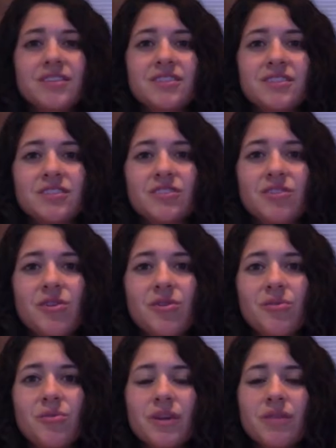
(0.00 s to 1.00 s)
So
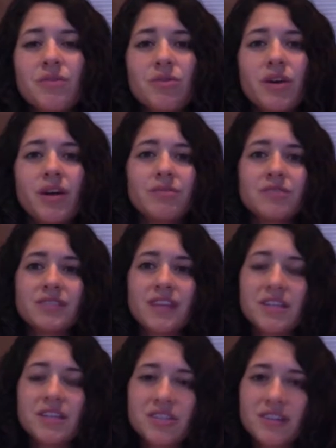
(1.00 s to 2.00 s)
we'll give you
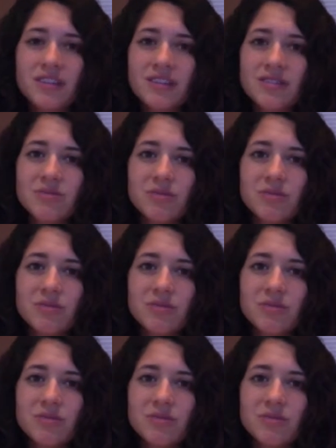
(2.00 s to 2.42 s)
conversations,